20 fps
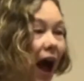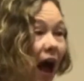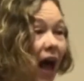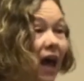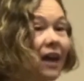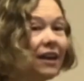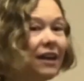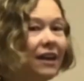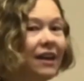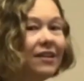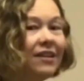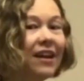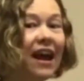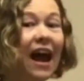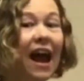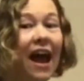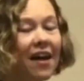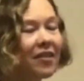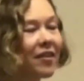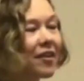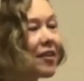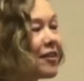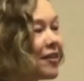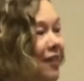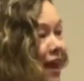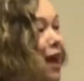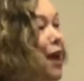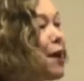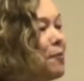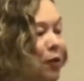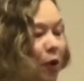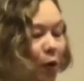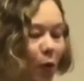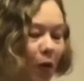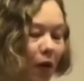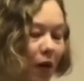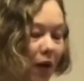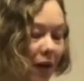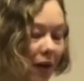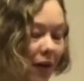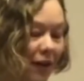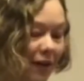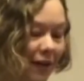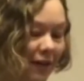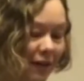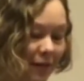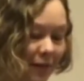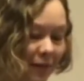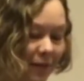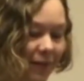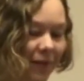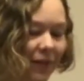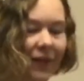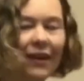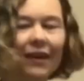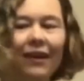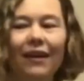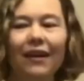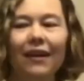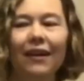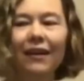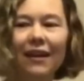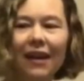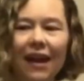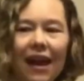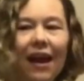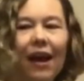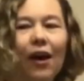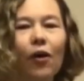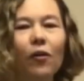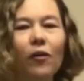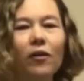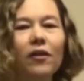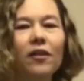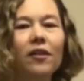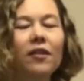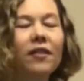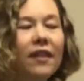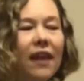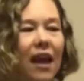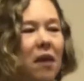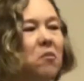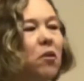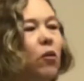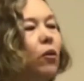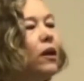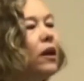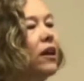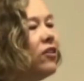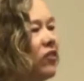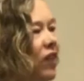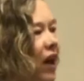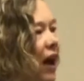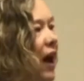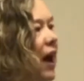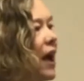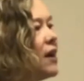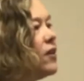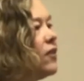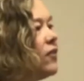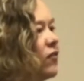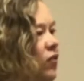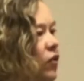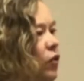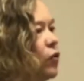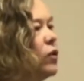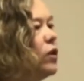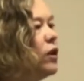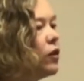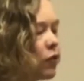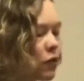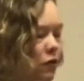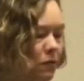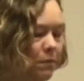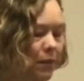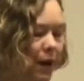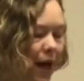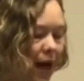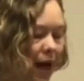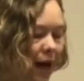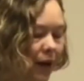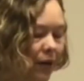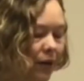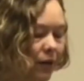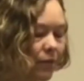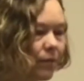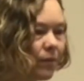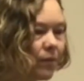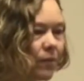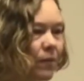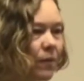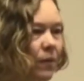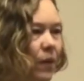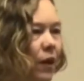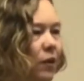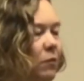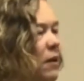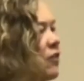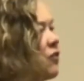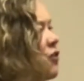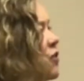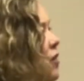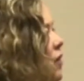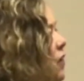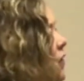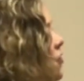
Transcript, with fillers: I need to ask Samuel. Now, Samuel had died a few years back. Mentions